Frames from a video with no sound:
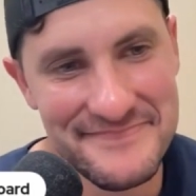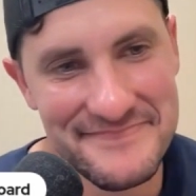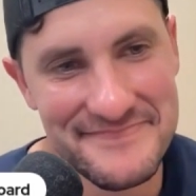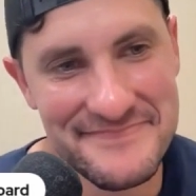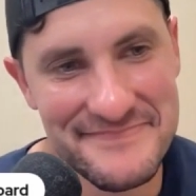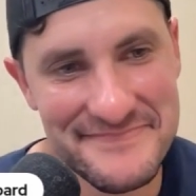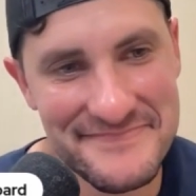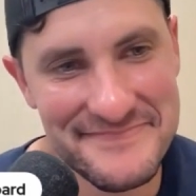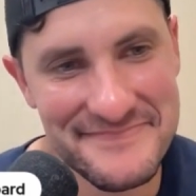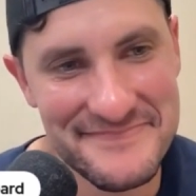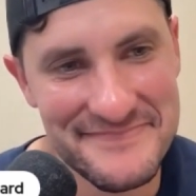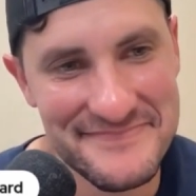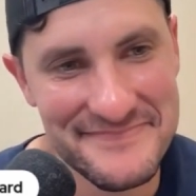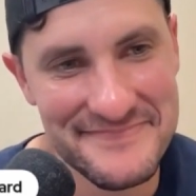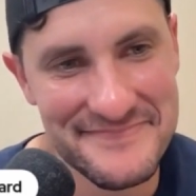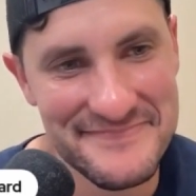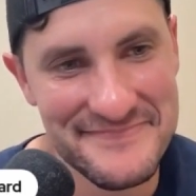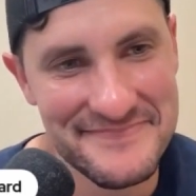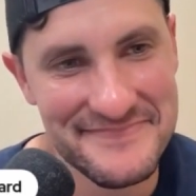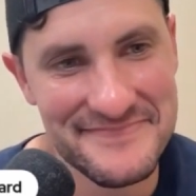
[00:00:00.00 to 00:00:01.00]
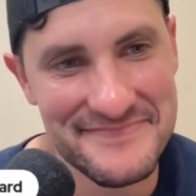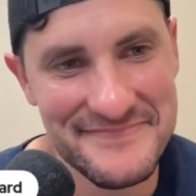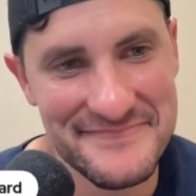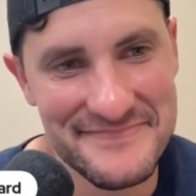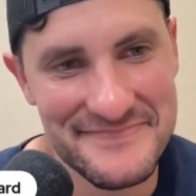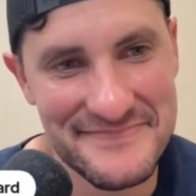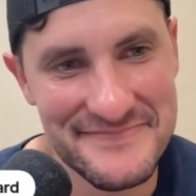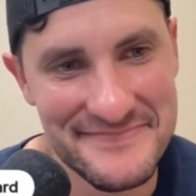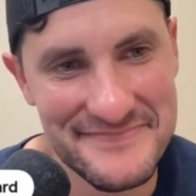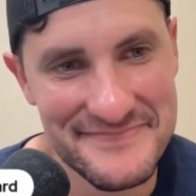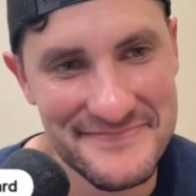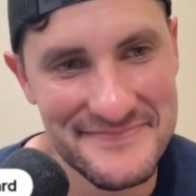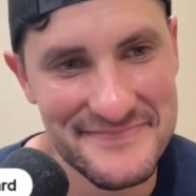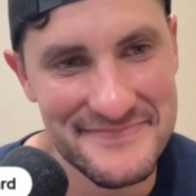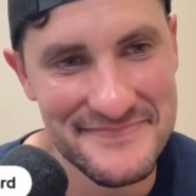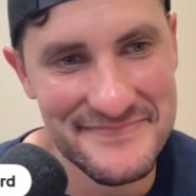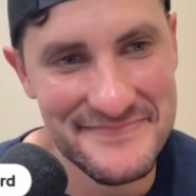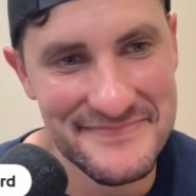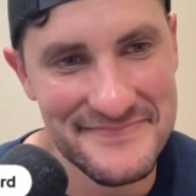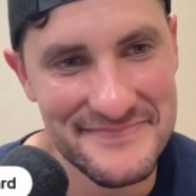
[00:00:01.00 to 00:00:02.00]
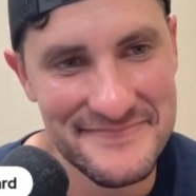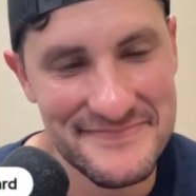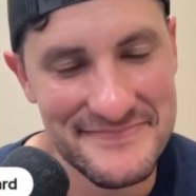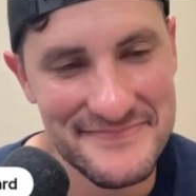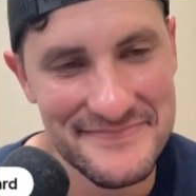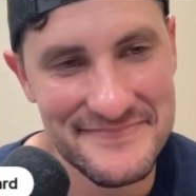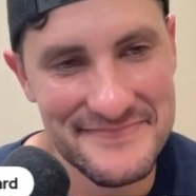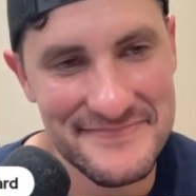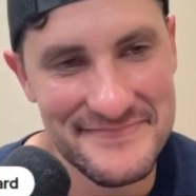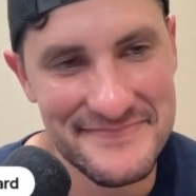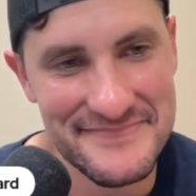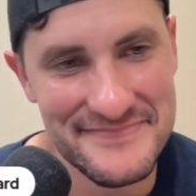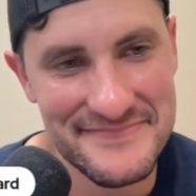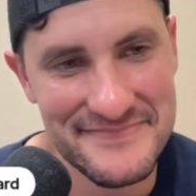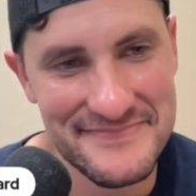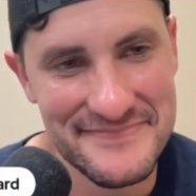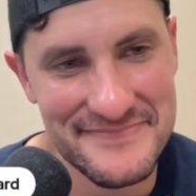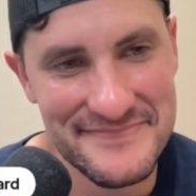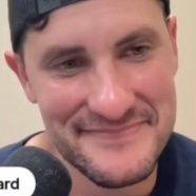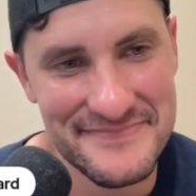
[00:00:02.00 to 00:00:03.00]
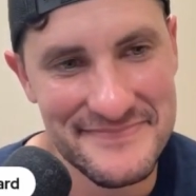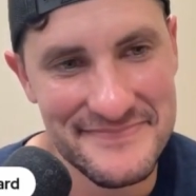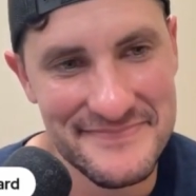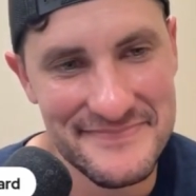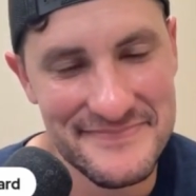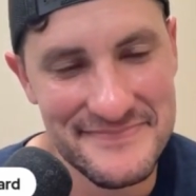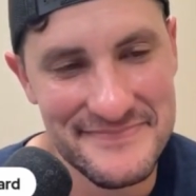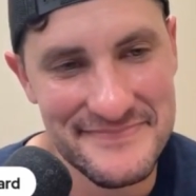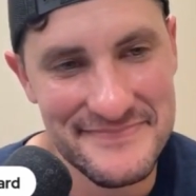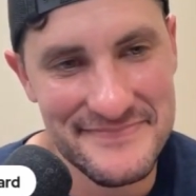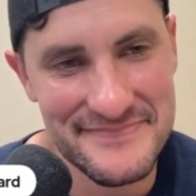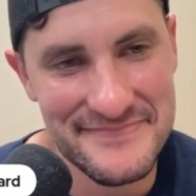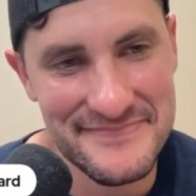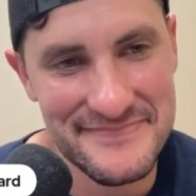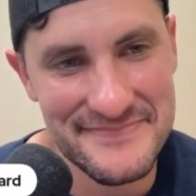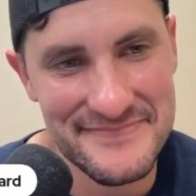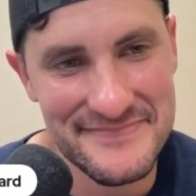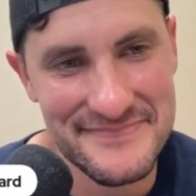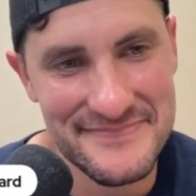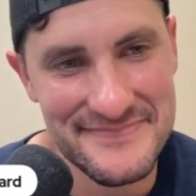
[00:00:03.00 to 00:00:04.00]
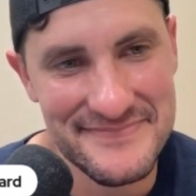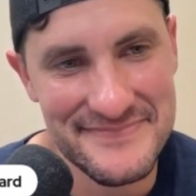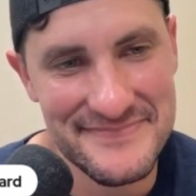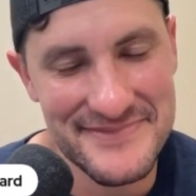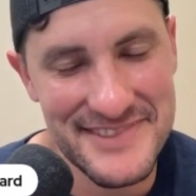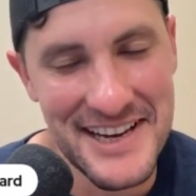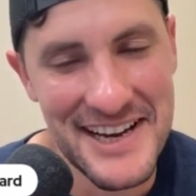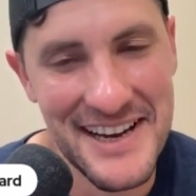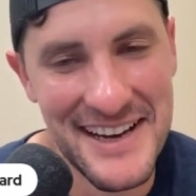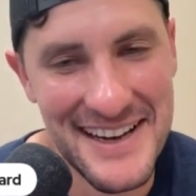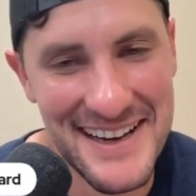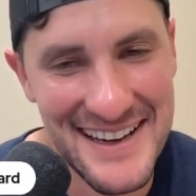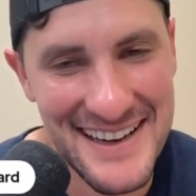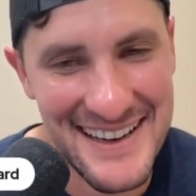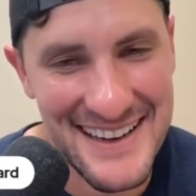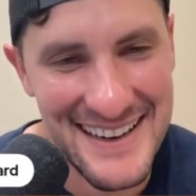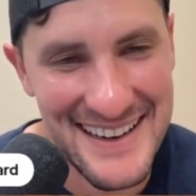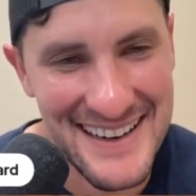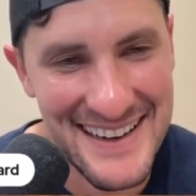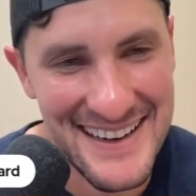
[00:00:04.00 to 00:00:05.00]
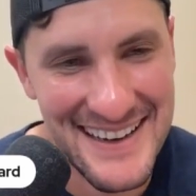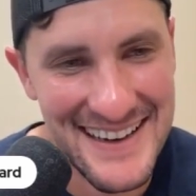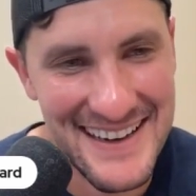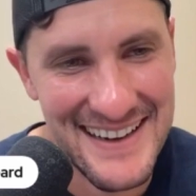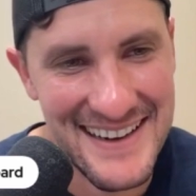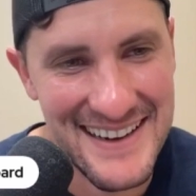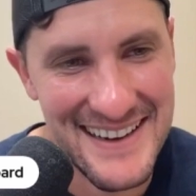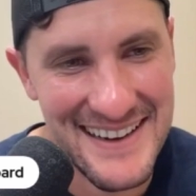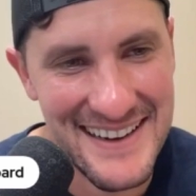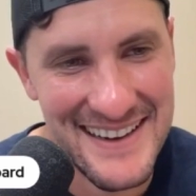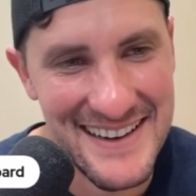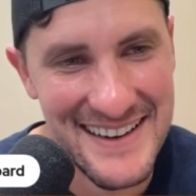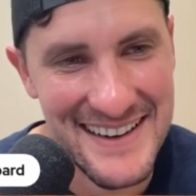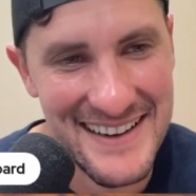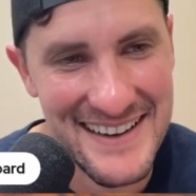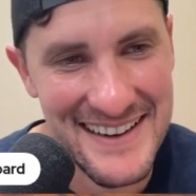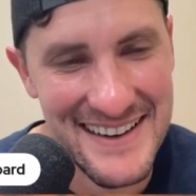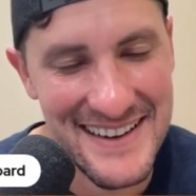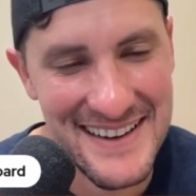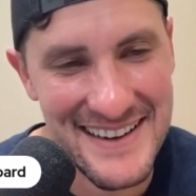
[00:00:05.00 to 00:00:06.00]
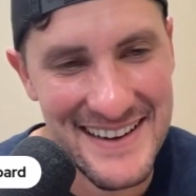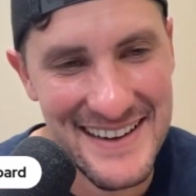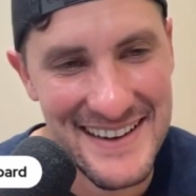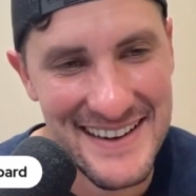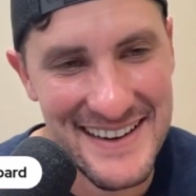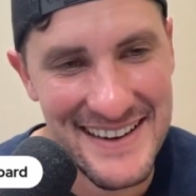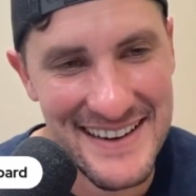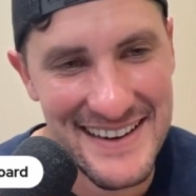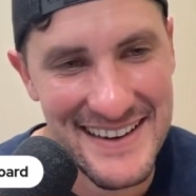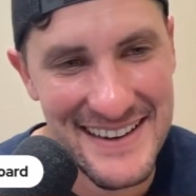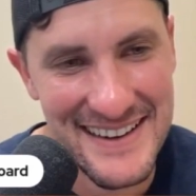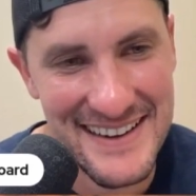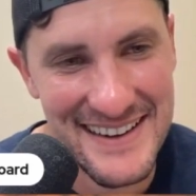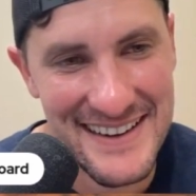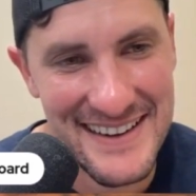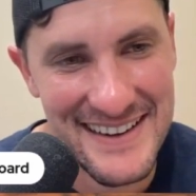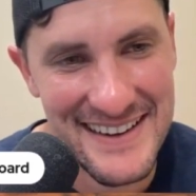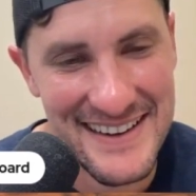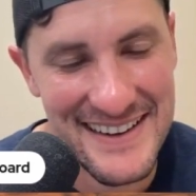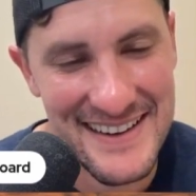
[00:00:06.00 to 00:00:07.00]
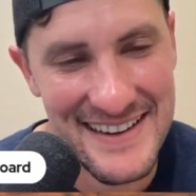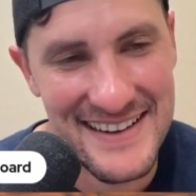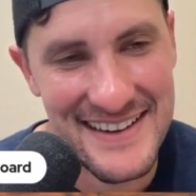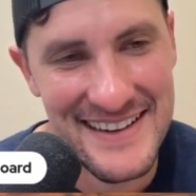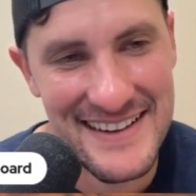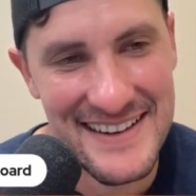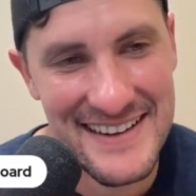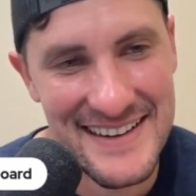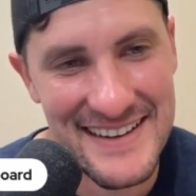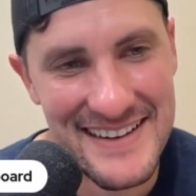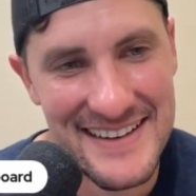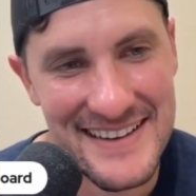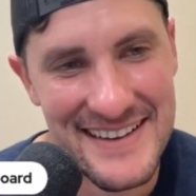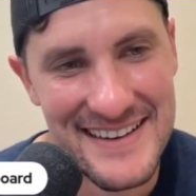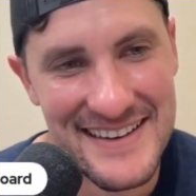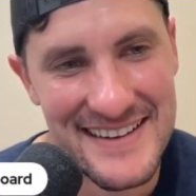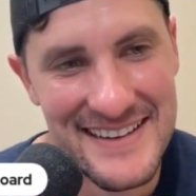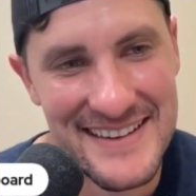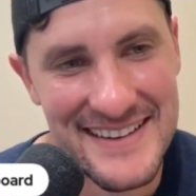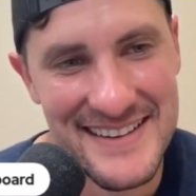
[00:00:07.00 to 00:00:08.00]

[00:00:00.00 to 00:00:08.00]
(silent)